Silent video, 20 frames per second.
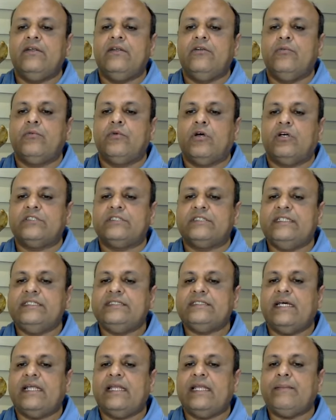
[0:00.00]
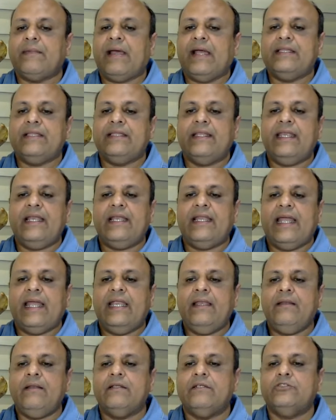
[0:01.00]
tuberosities, an imaginary
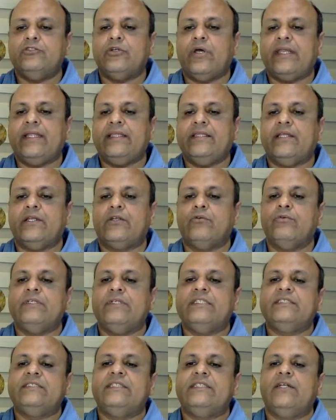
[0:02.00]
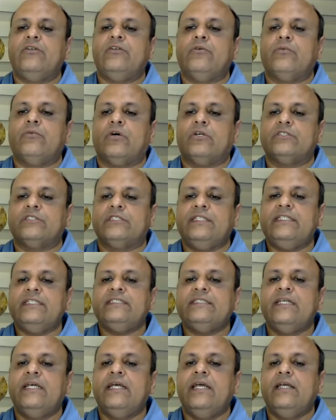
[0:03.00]
line joining the two ischial tuberosities.